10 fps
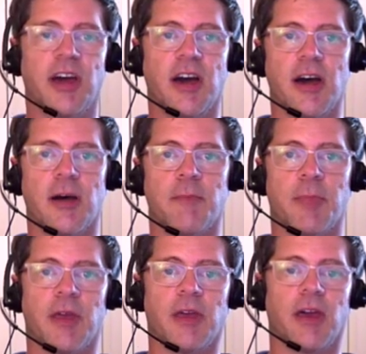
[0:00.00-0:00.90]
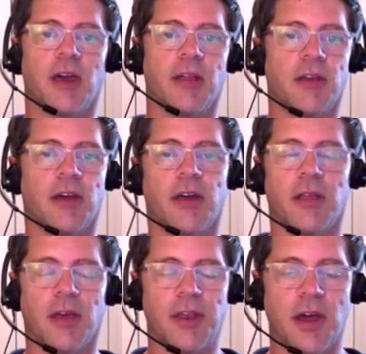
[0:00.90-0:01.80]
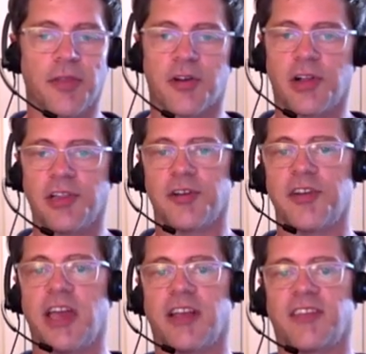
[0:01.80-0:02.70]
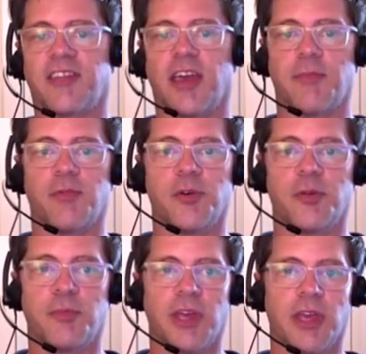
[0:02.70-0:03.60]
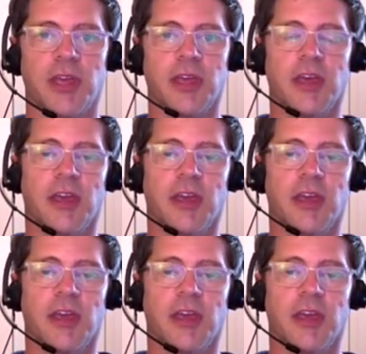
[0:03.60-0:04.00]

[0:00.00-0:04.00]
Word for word: Um, uh, uh, another clear next step would be